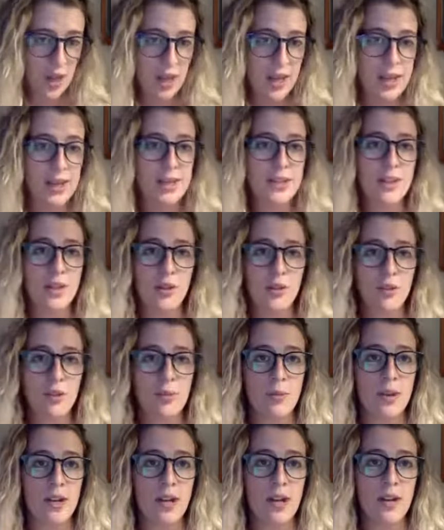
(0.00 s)
social
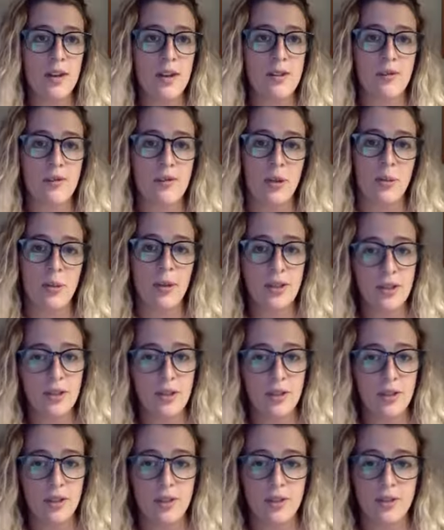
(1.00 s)
media for
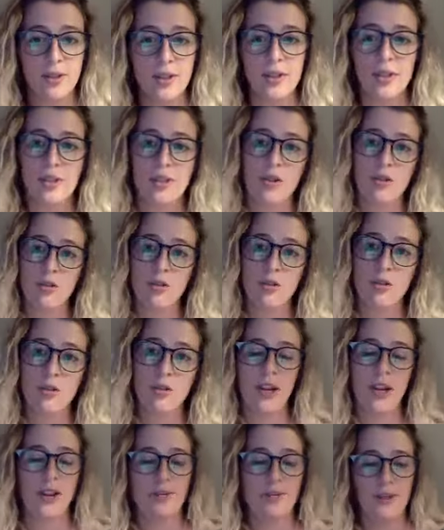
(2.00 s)
personal use and social
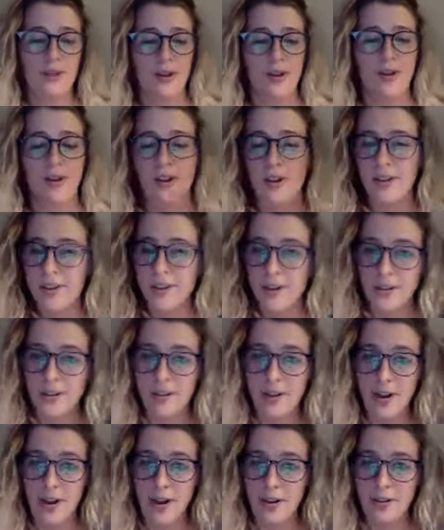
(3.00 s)
media for
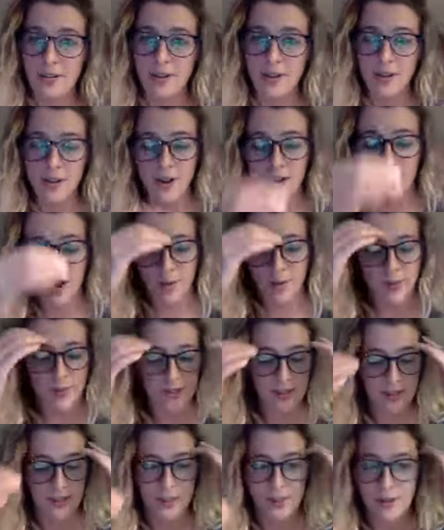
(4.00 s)

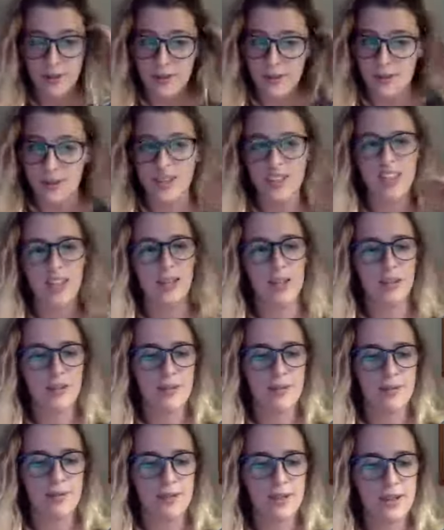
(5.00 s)
business use are slightly
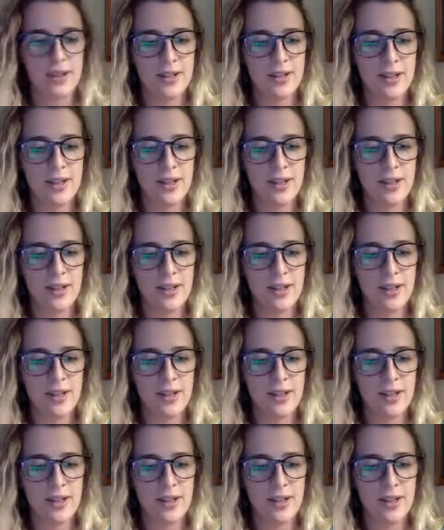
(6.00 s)
different.